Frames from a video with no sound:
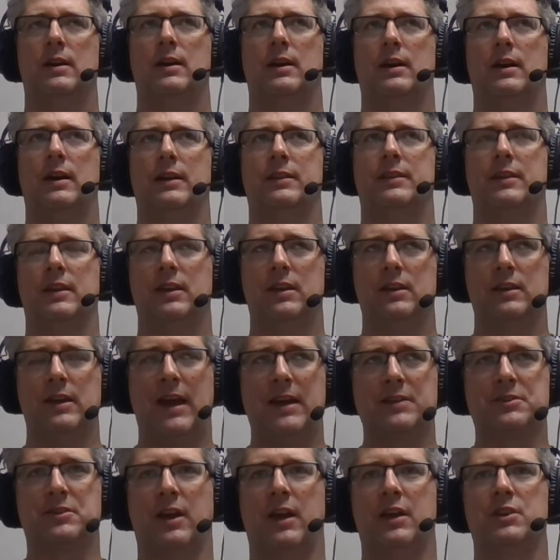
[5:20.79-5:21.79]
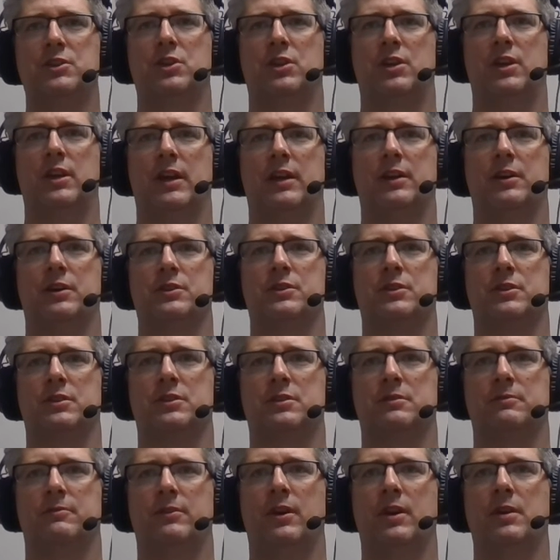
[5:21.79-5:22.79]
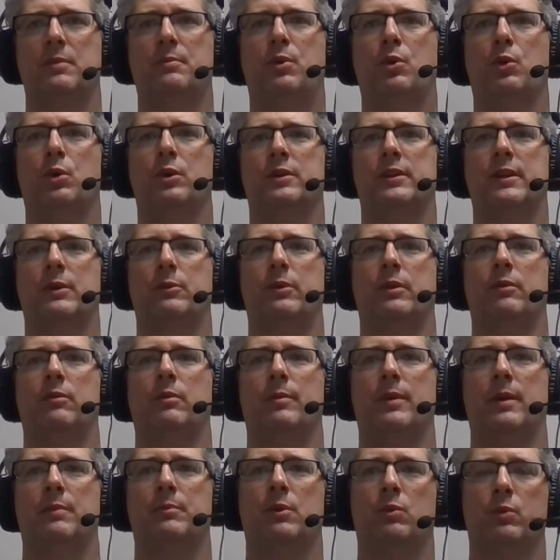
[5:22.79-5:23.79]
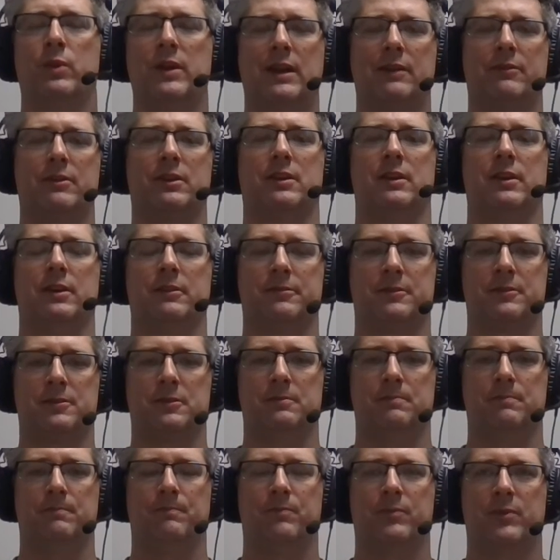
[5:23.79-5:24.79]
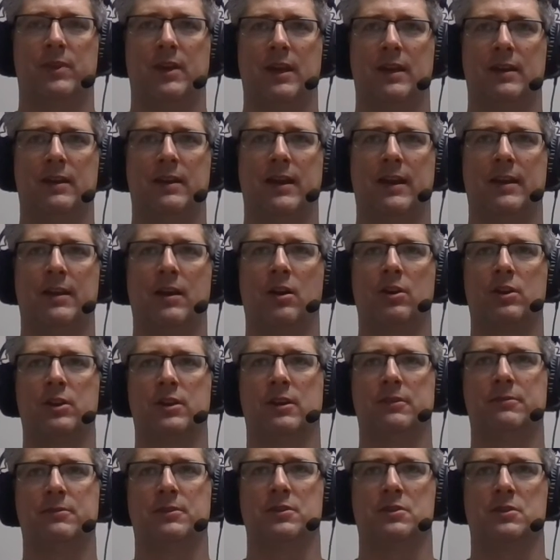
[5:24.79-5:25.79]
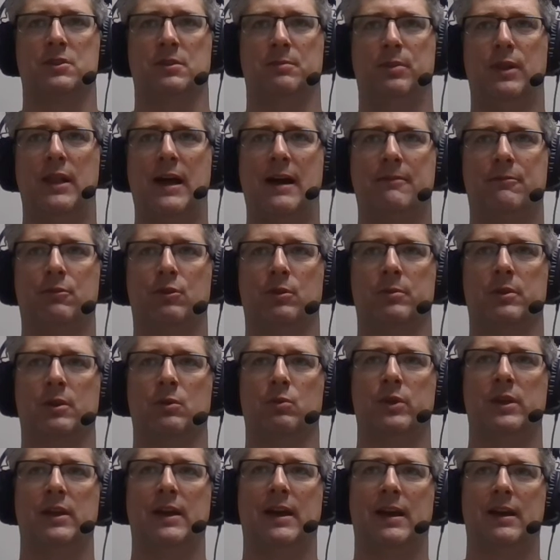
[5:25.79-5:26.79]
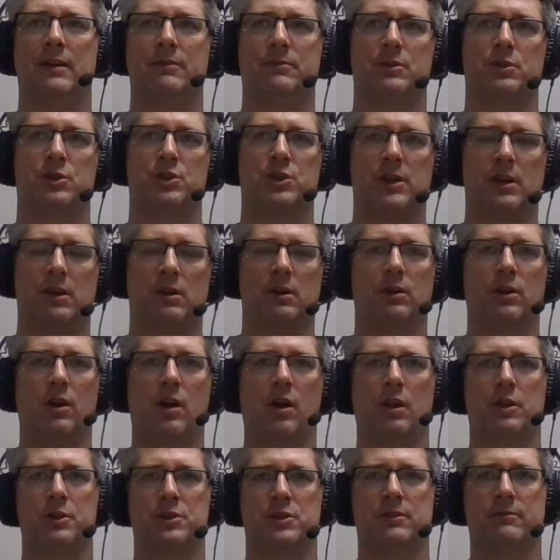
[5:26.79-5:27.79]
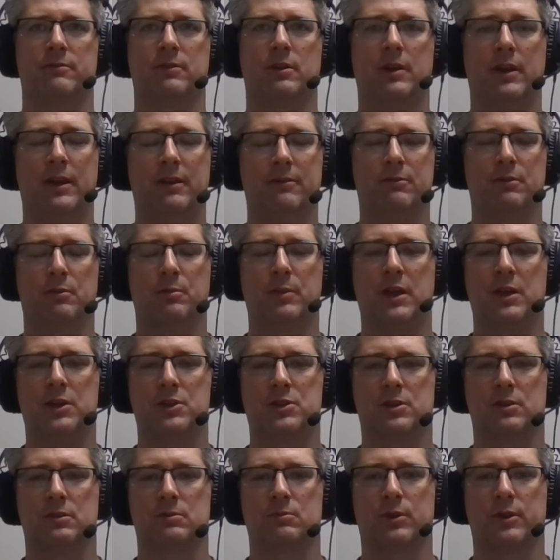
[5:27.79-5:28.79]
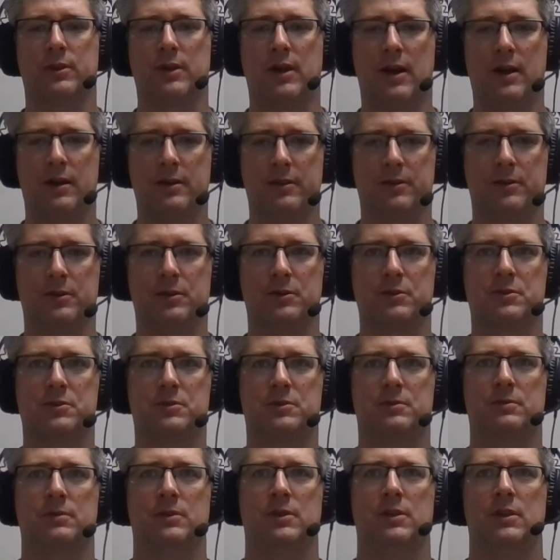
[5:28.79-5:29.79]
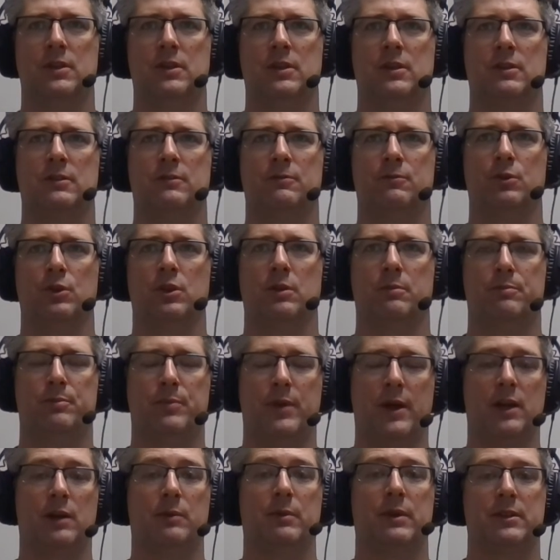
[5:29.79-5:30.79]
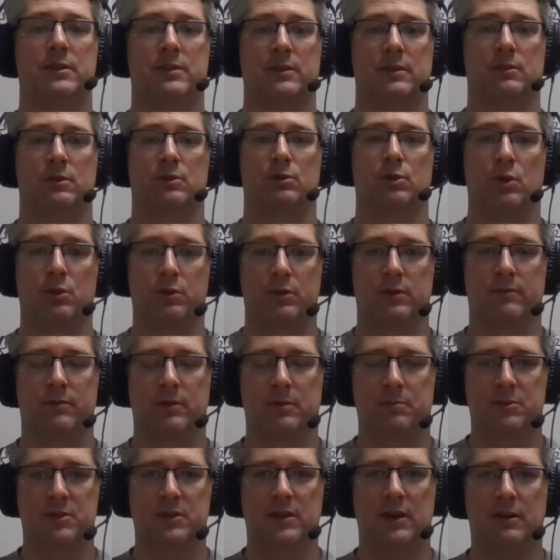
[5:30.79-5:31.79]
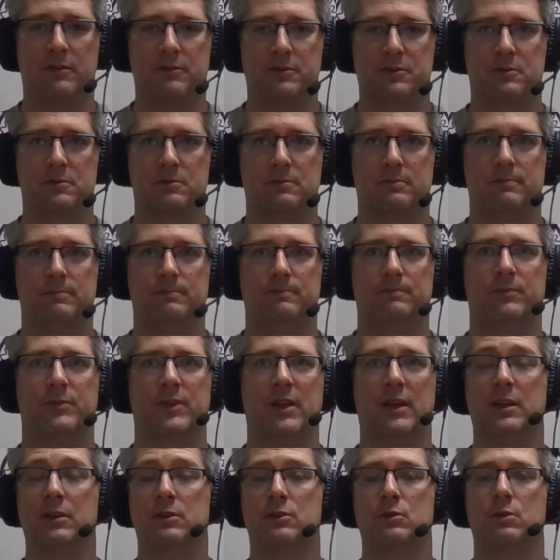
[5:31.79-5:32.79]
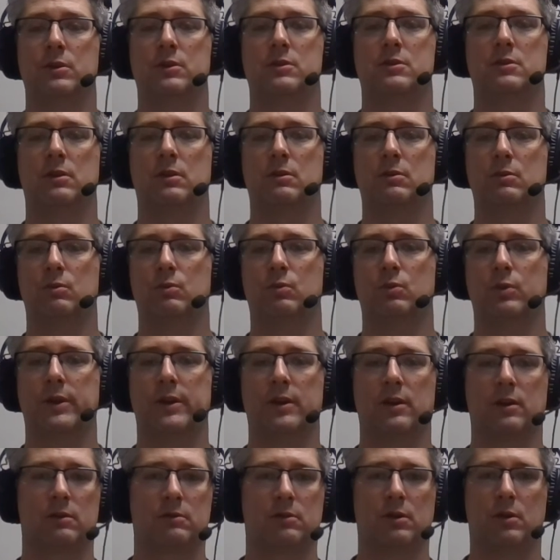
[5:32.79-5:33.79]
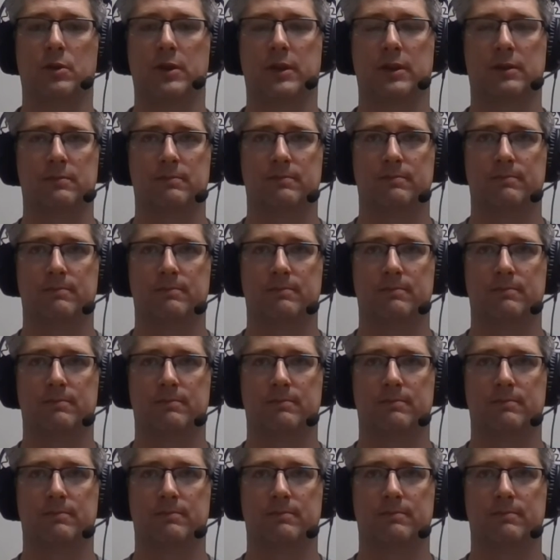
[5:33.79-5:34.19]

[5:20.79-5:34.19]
I think as educators, it's very important that we remember we have a gift. And our gift is the platform that we have to share our knowledge and information with others for the betterment and growth of themselves. And in doing so, we are growing.